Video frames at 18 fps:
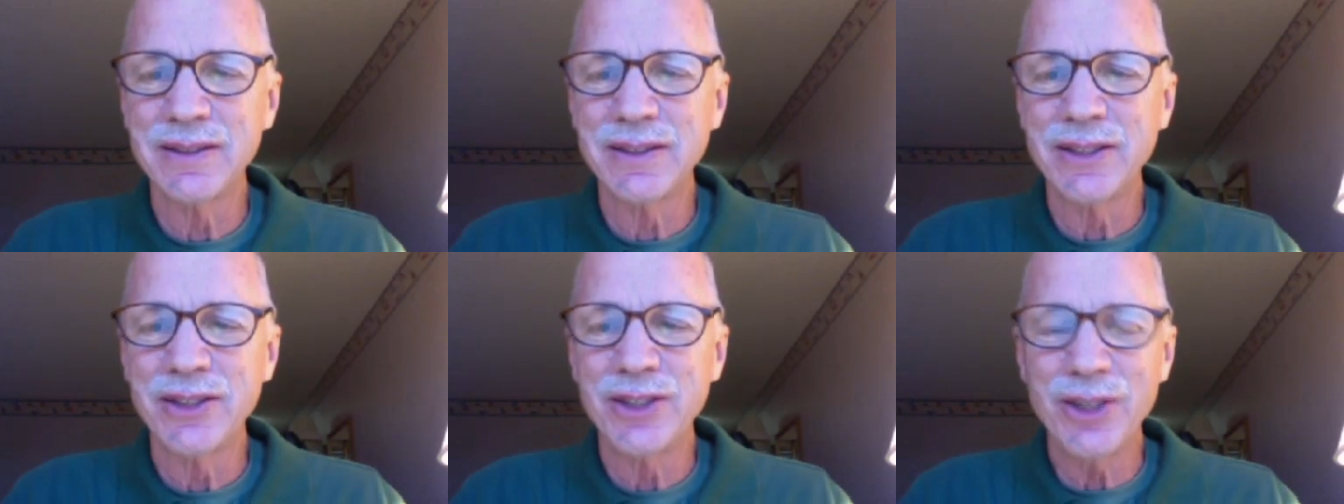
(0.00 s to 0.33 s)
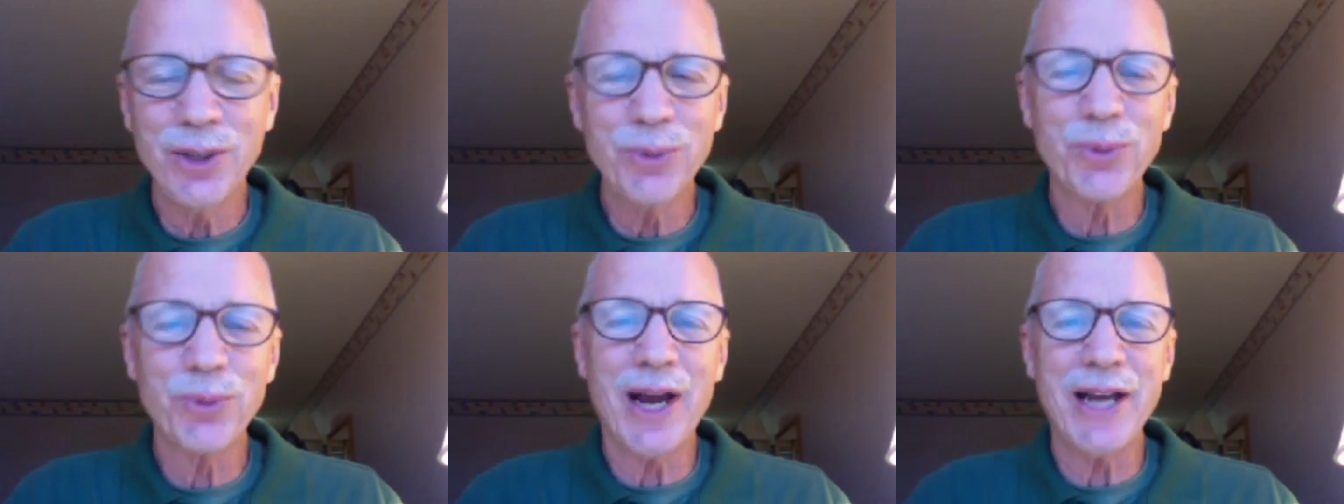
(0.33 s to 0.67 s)

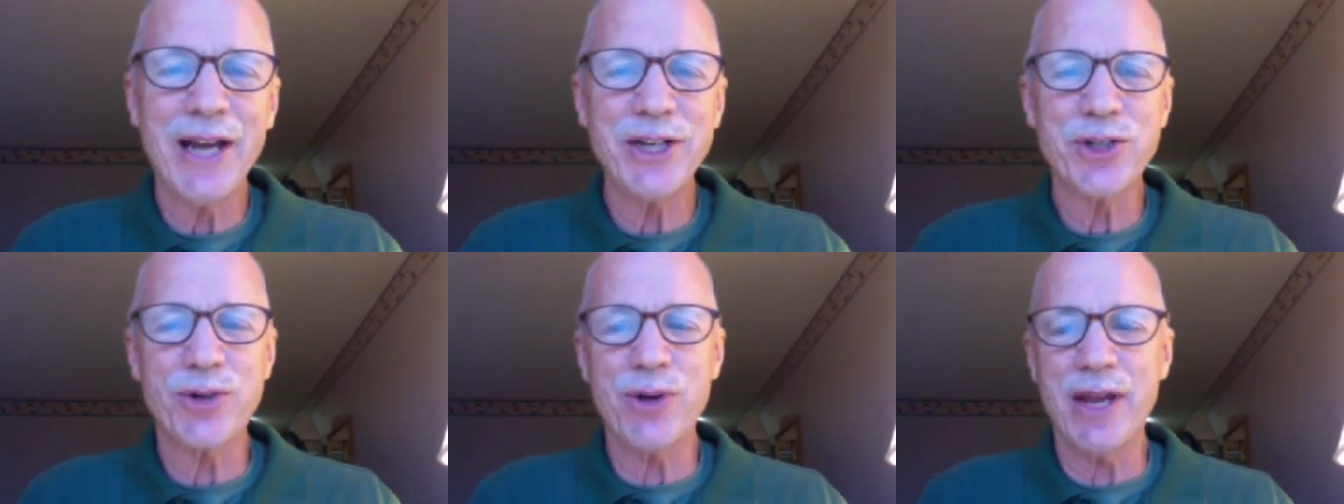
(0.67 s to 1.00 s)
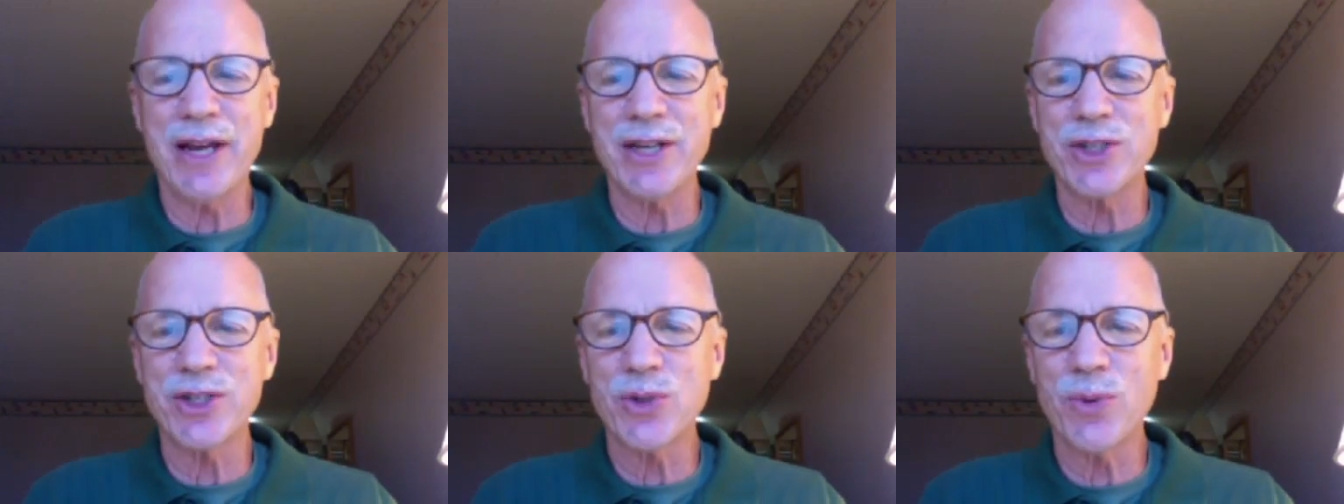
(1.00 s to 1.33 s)
You're right,
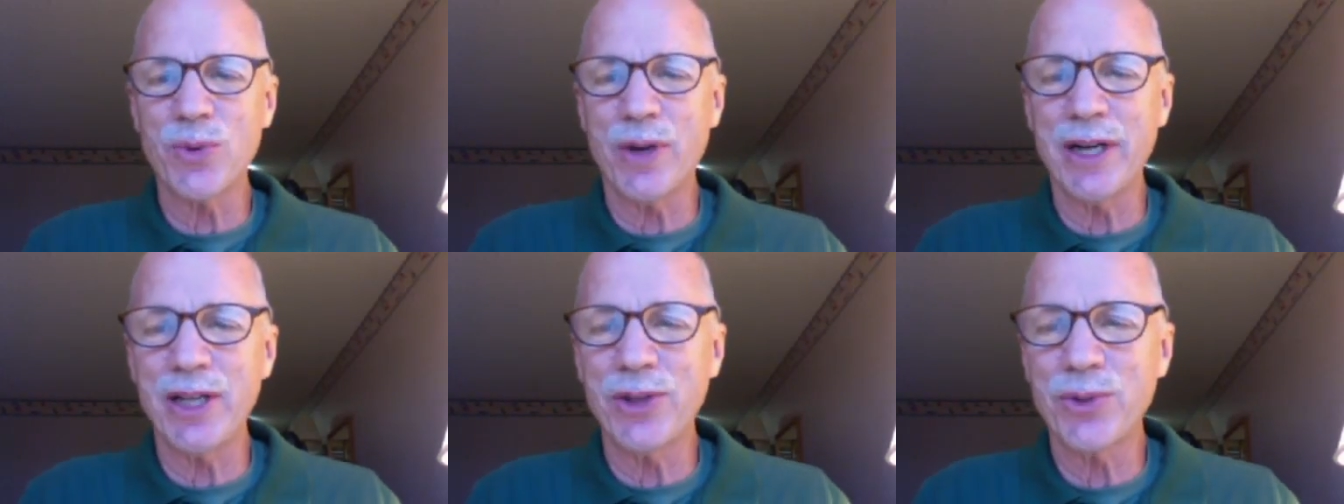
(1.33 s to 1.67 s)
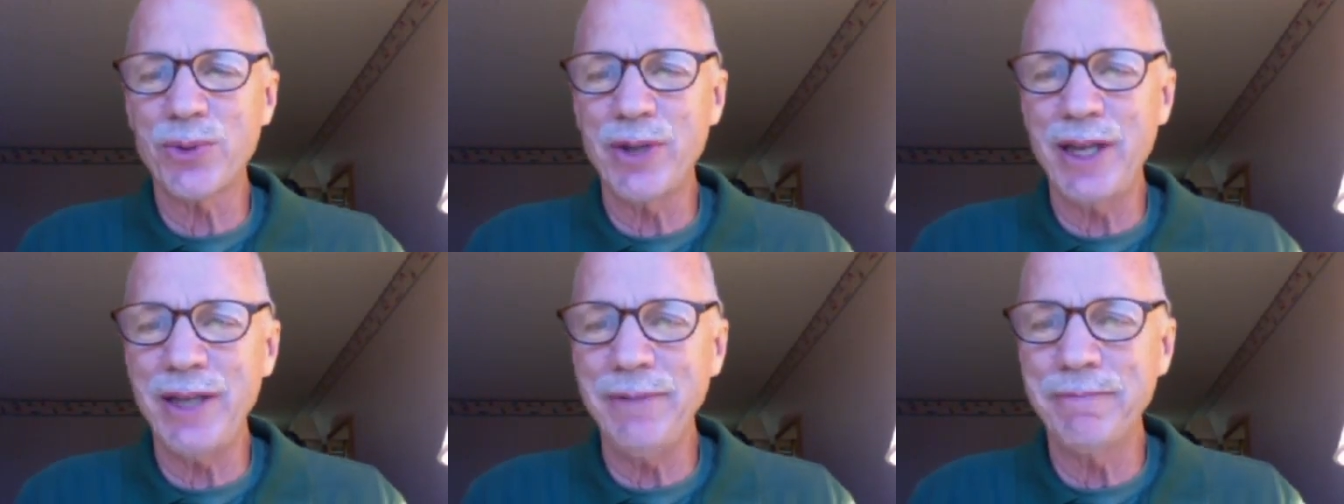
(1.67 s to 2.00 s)
Dreadis
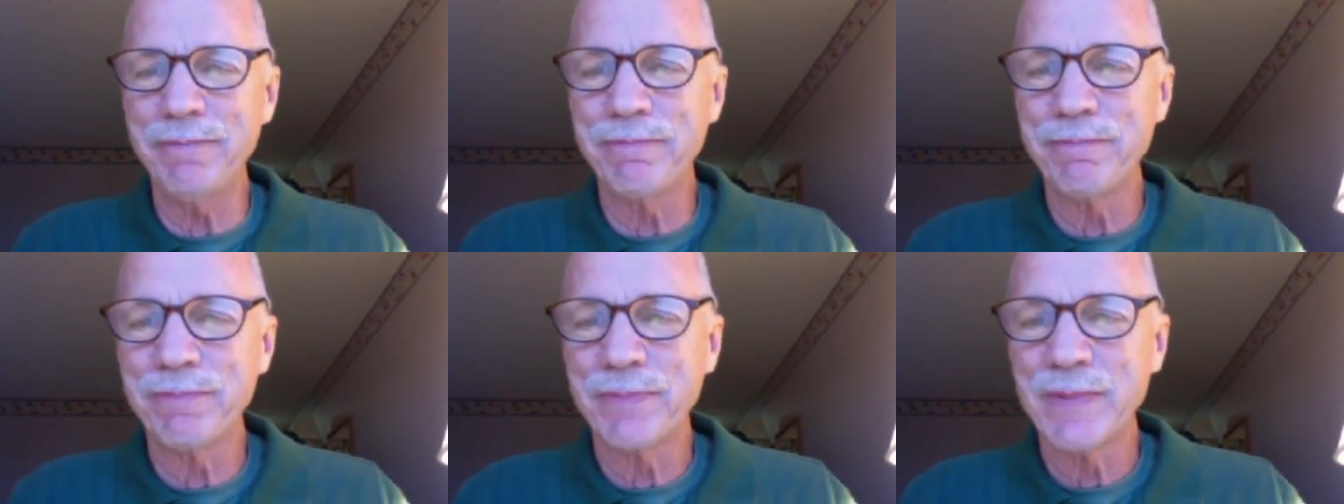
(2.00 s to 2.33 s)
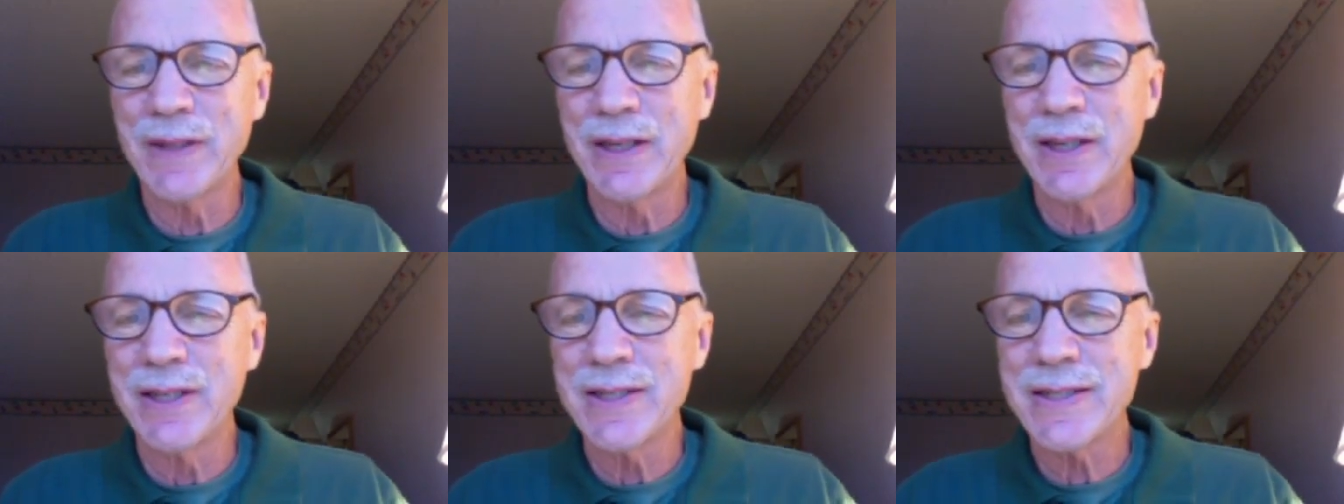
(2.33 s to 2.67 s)
23.
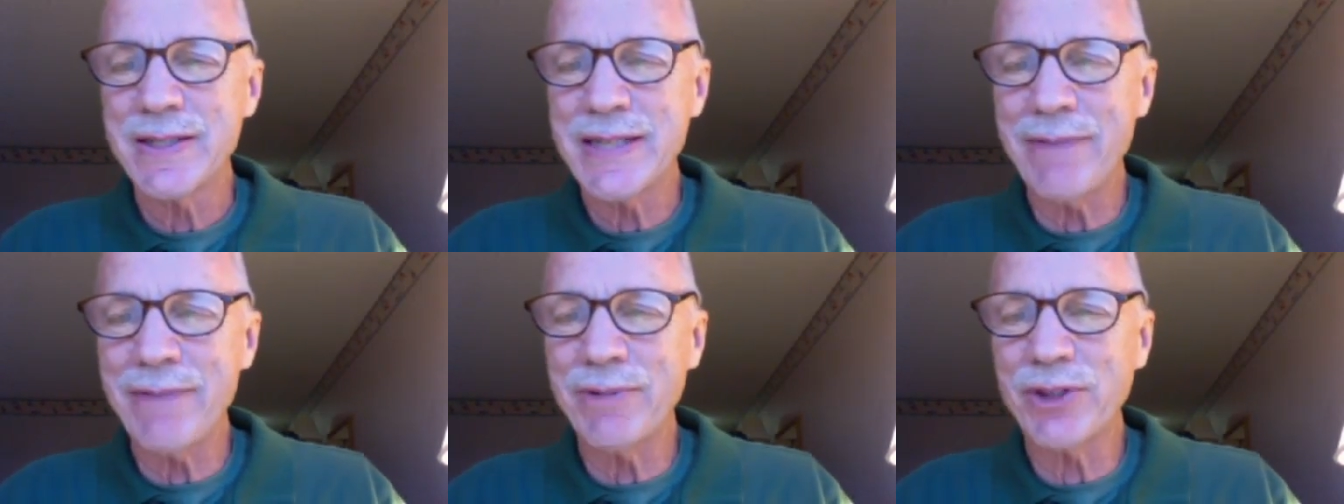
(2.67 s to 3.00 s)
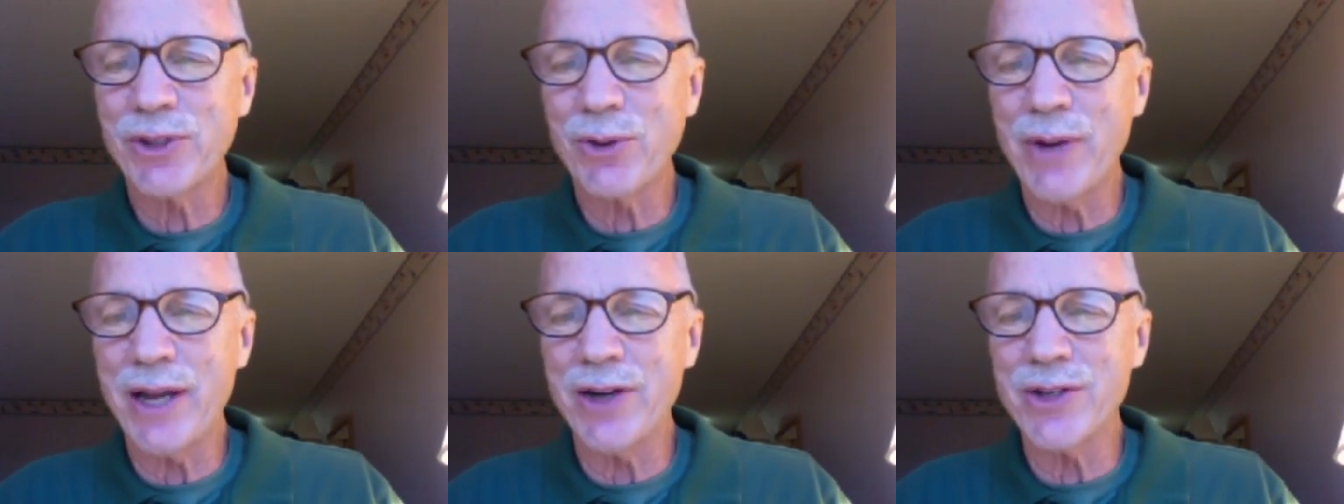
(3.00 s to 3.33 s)

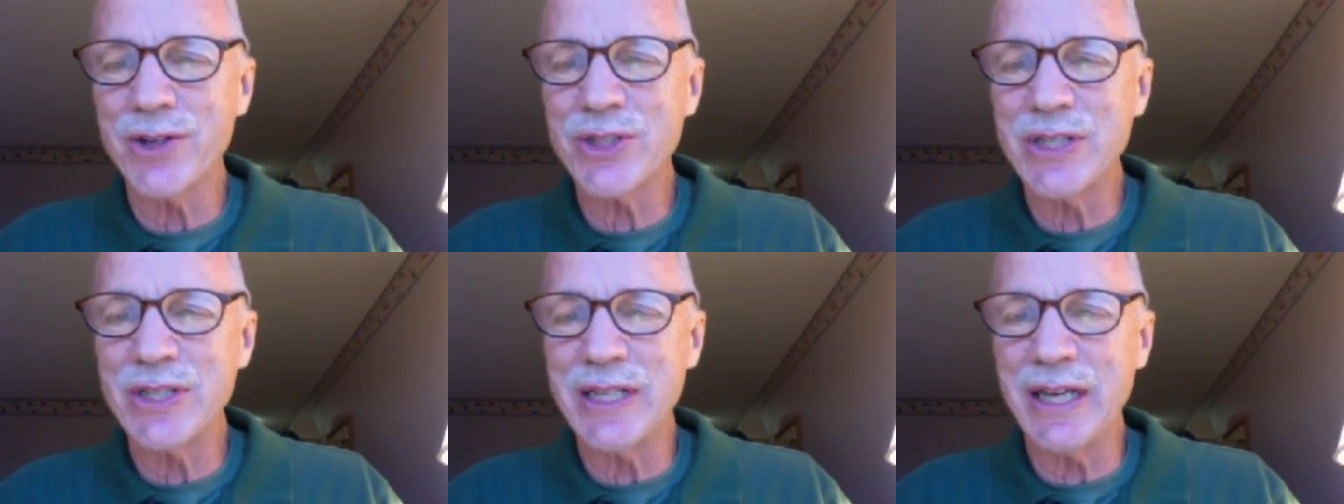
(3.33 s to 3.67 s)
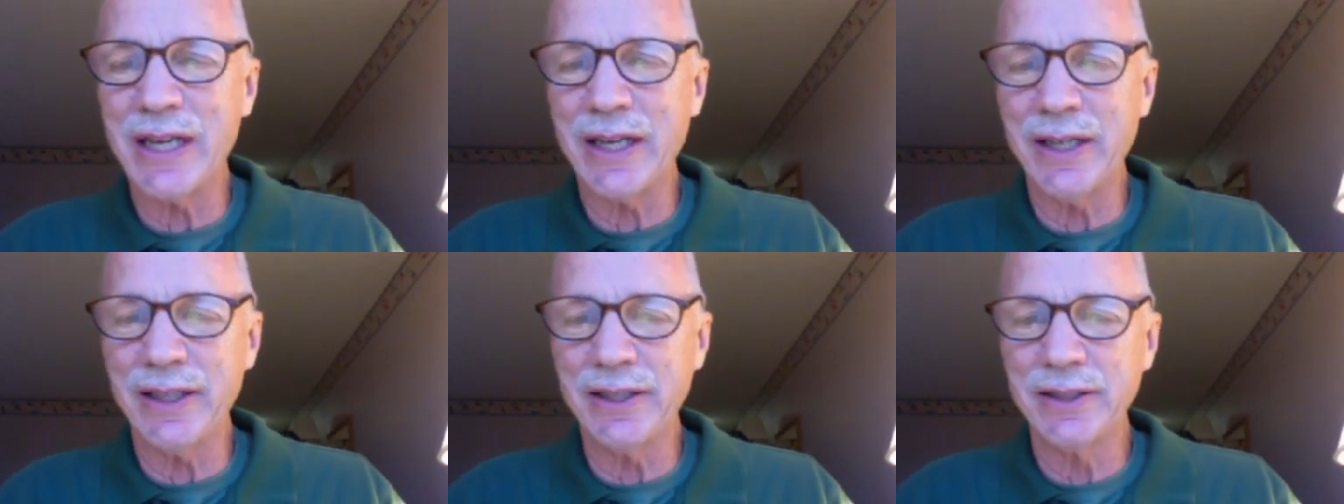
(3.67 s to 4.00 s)
7th graders
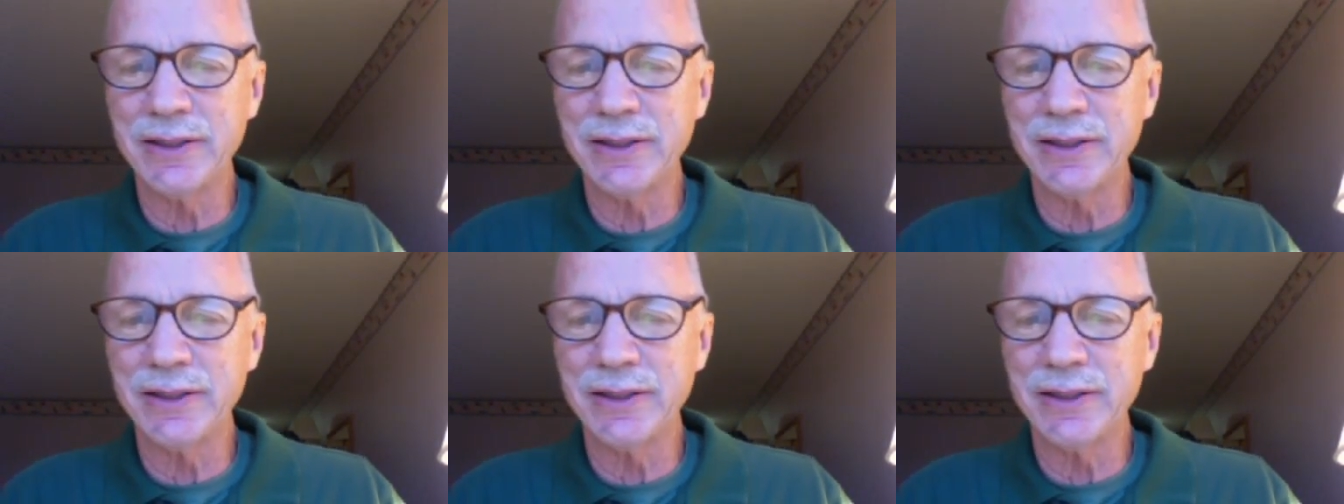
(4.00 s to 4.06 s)
dig it.